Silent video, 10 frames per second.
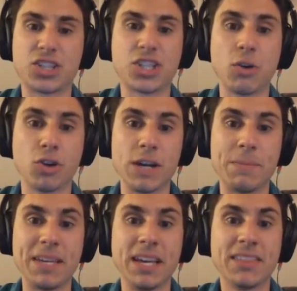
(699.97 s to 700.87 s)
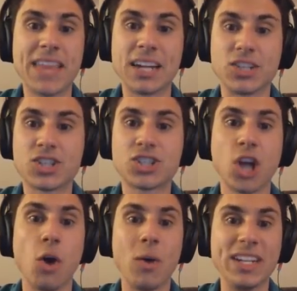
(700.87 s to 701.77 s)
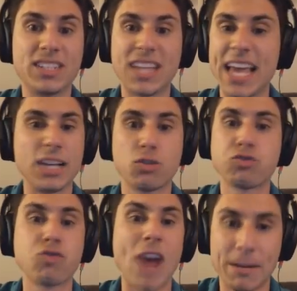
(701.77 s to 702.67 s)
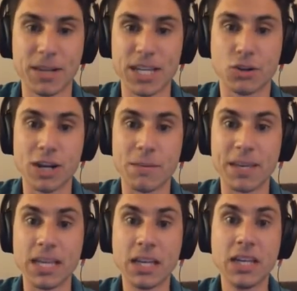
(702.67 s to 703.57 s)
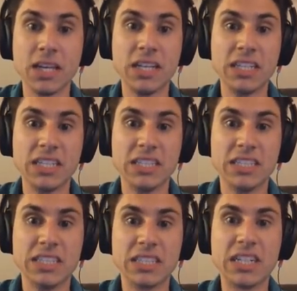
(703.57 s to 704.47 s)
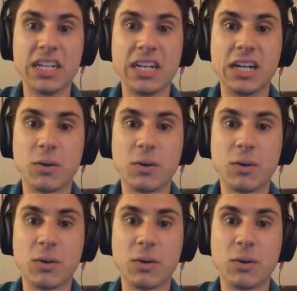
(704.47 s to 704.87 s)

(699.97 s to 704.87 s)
so creepy. That is so in incredibly creepy. Oh,